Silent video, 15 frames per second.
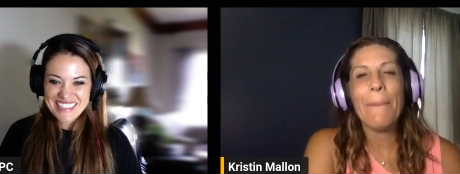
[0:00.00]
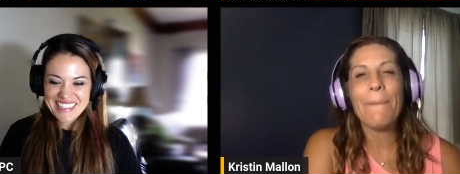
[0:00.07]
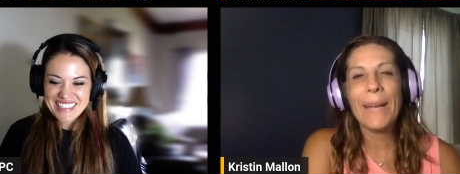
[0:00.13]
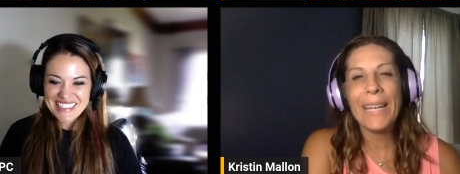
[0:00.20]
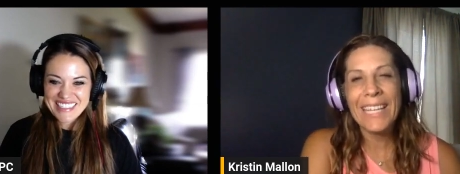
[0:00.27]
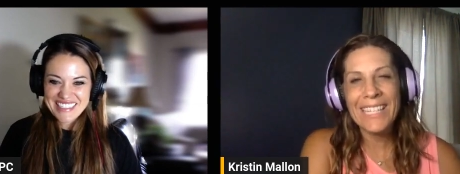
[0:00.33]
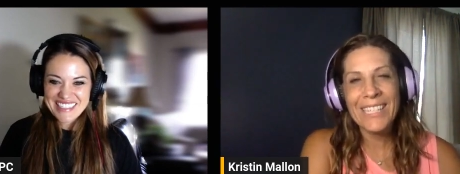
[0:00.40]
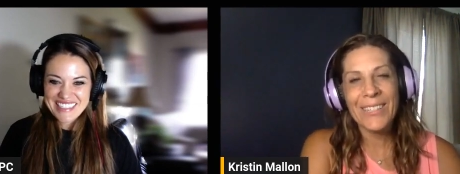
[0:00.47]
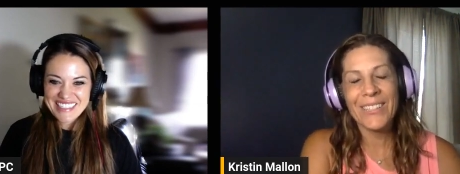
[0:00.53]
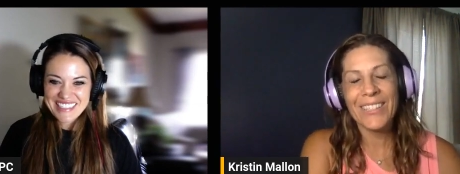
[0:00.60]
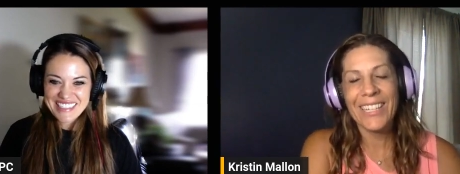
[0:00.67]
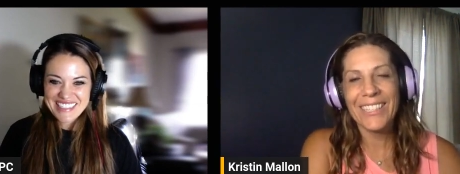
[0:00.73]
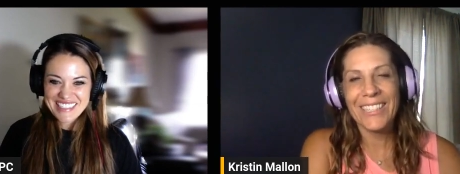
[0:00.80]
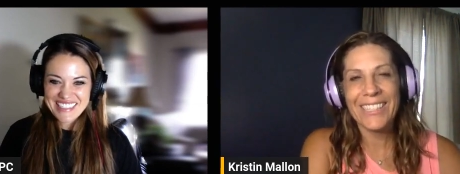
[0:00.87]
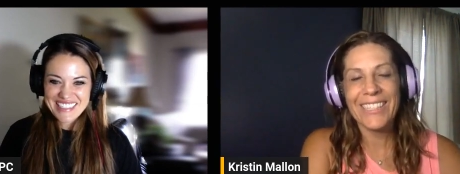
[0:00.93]
Speaker 1: my kids are
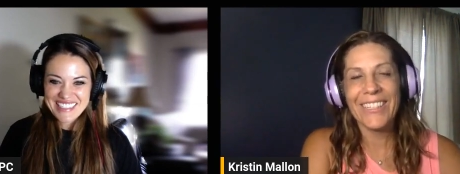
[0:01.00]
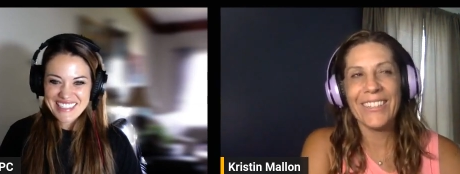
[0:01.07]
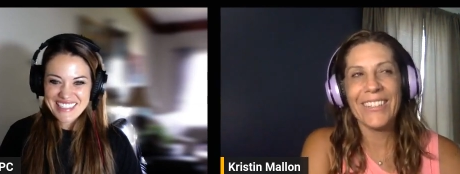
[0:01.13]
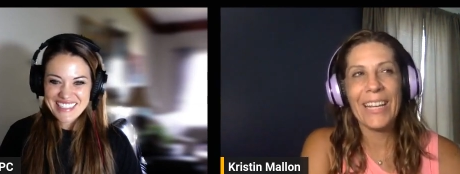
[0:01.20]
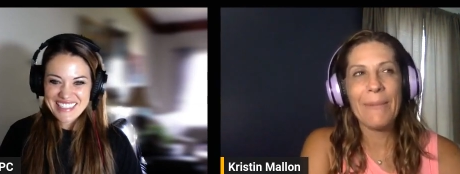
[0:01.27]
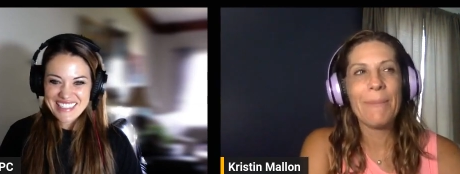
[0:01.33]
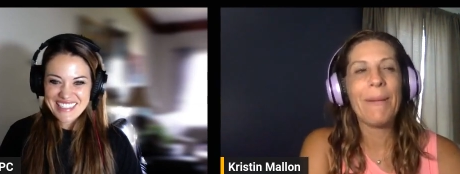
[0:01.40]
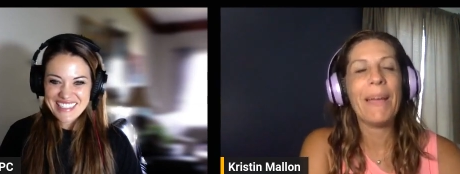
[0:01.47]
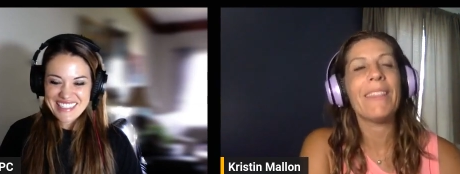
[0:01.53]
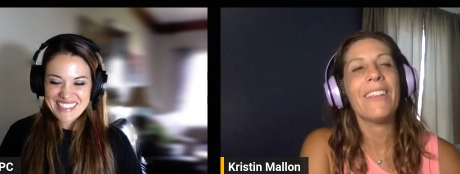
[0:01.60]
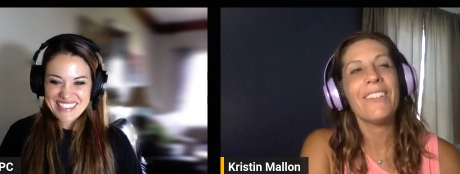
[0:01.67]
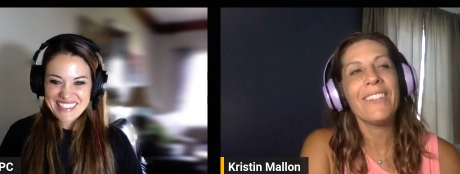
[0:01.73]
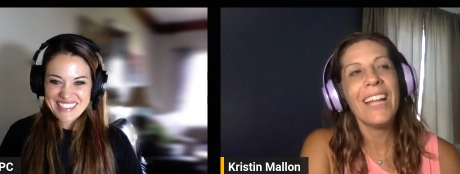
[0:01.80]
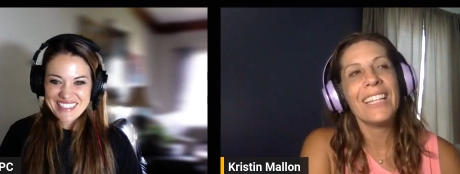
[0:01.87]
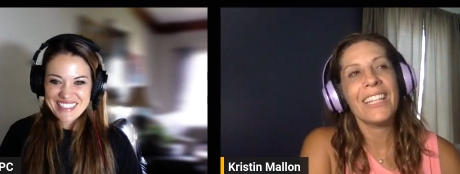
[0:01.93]
little. So, I mean, my,
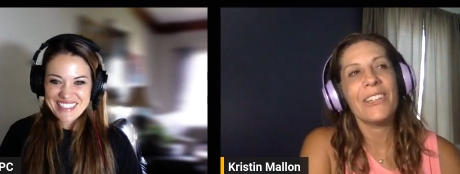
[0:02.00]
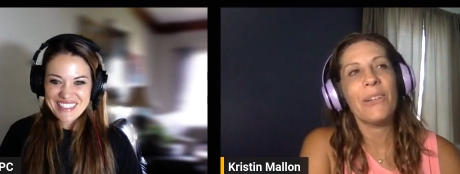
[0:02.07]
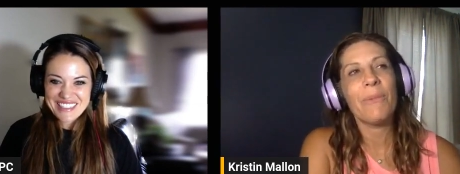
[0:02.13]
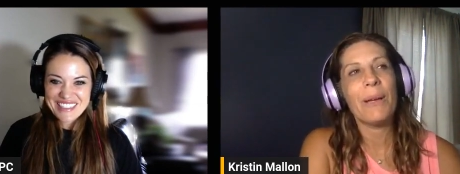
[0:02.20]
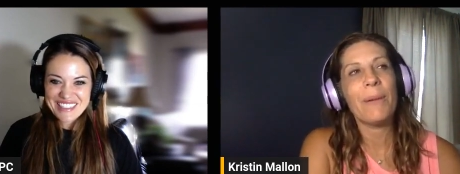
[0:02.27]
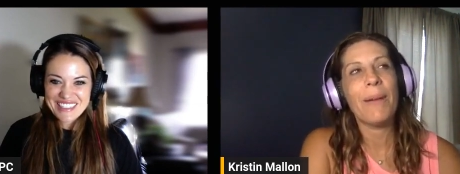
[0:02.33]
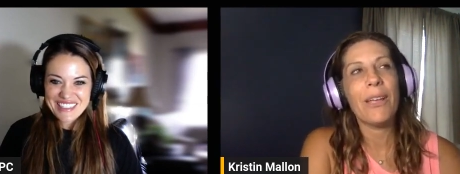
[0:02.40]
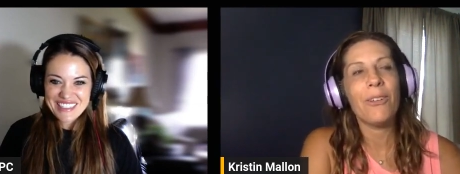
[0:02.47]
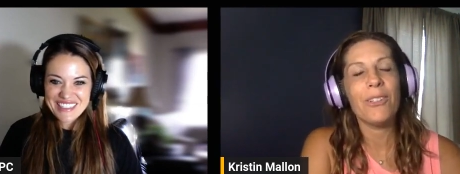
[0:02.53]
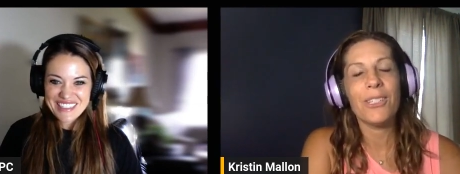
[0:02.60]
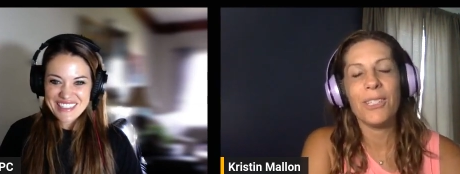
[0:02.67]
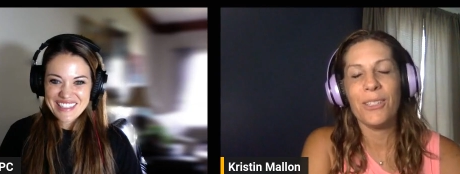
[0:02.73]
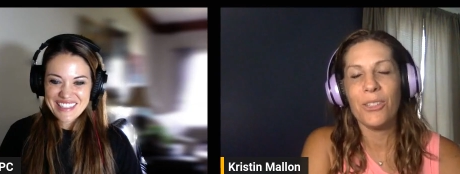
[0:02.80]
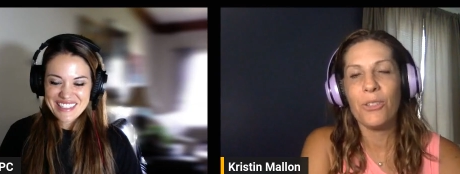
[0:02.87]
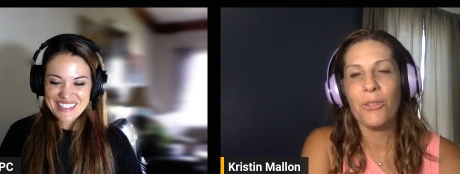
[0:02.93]
not little, but my
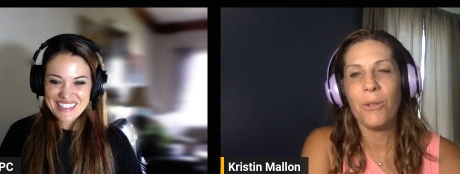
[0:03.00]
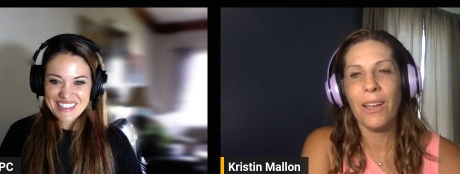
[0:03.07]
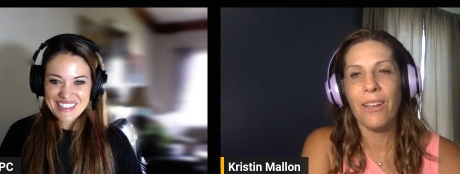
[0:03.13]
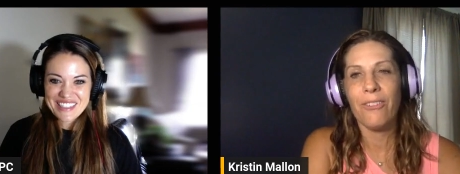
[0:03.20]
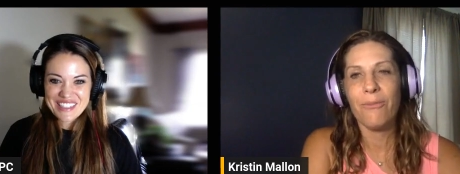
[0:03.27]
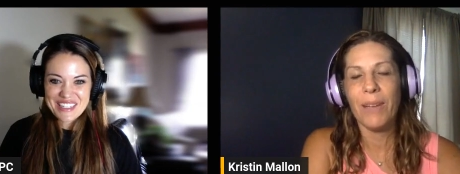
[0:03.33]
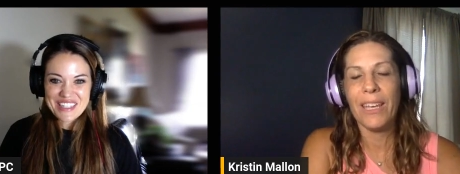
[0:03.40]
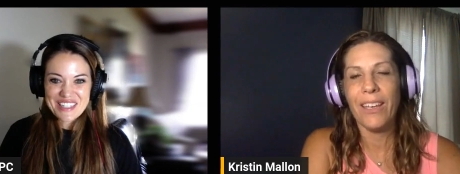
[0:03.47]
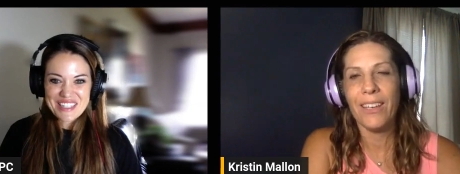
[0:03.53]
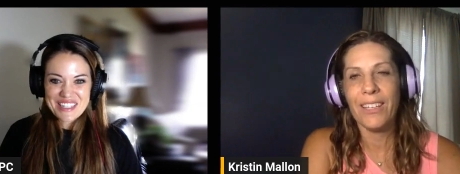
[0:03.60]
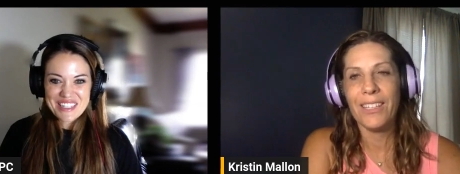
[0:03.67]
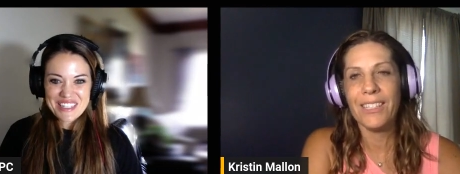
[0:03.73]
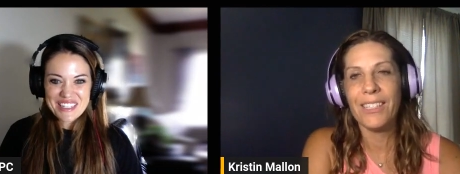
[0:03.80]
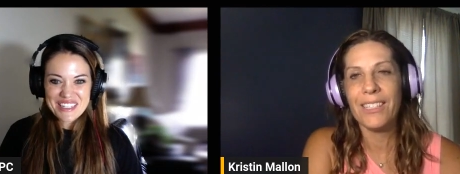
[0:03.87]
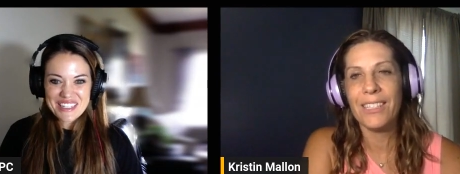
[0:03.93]
oldest is 12, my
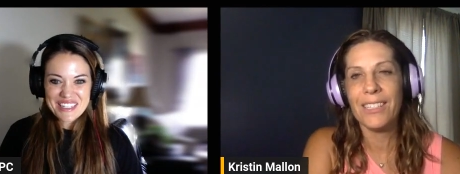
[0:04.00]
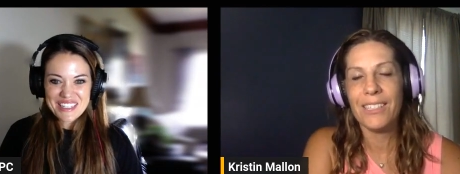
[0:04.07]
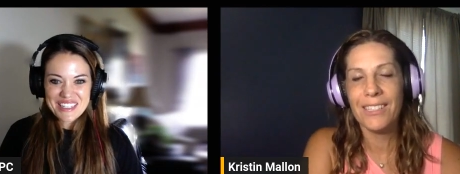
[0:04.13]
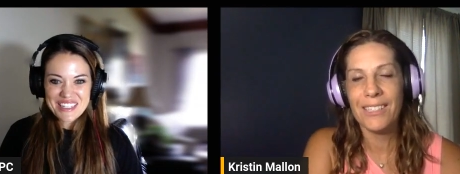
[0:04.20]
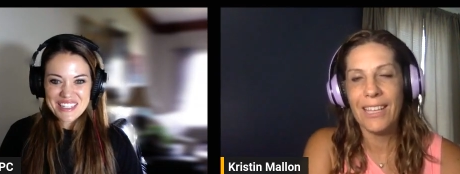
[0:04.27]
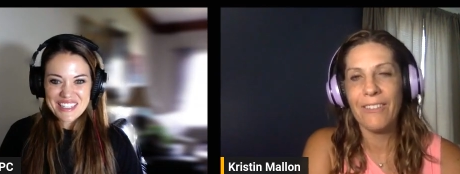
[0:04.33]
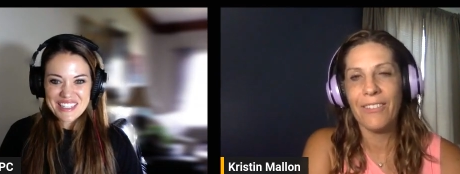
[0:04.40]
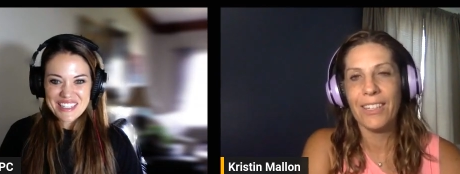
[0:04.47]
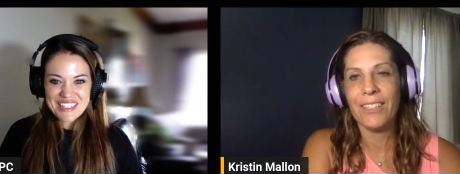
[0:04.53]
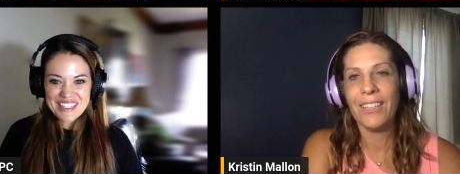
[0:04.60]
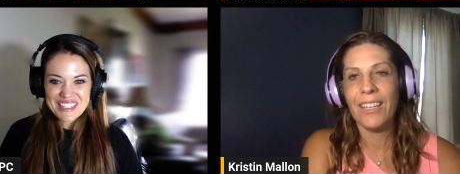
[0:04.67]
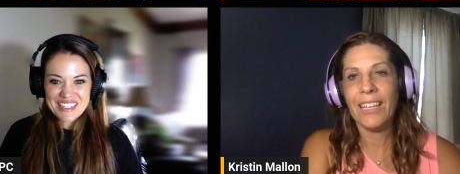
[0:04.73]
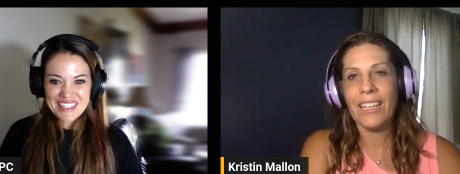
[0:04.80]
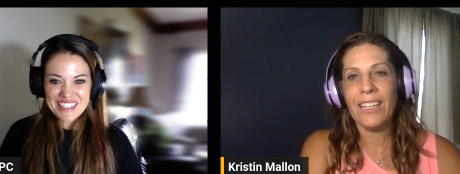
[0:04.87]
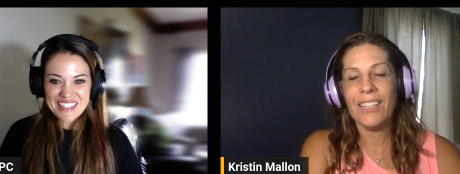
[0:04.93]
youngest is seven.
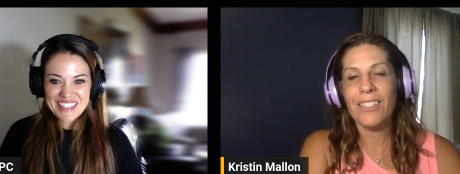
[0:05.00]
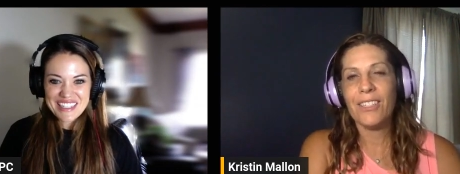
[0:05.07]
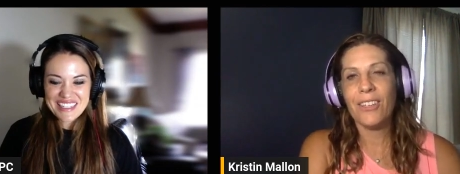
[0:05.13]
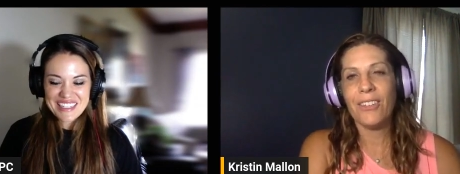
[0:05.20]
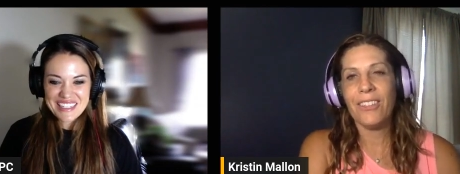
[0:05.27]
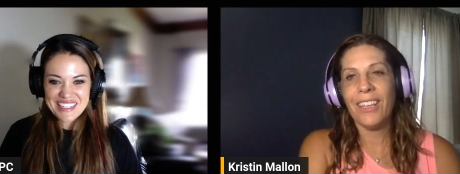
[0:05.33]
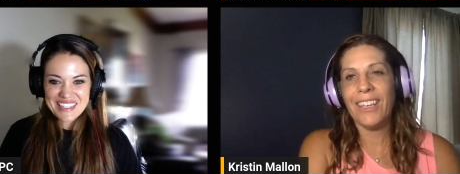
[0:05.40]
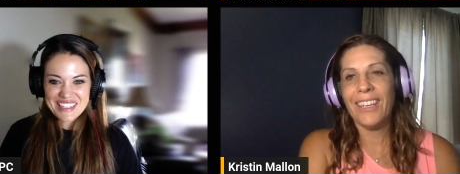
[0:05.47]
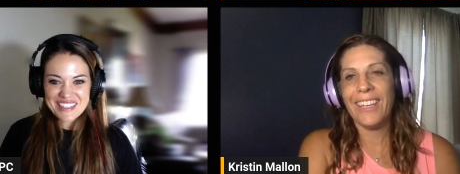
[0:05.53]
So they,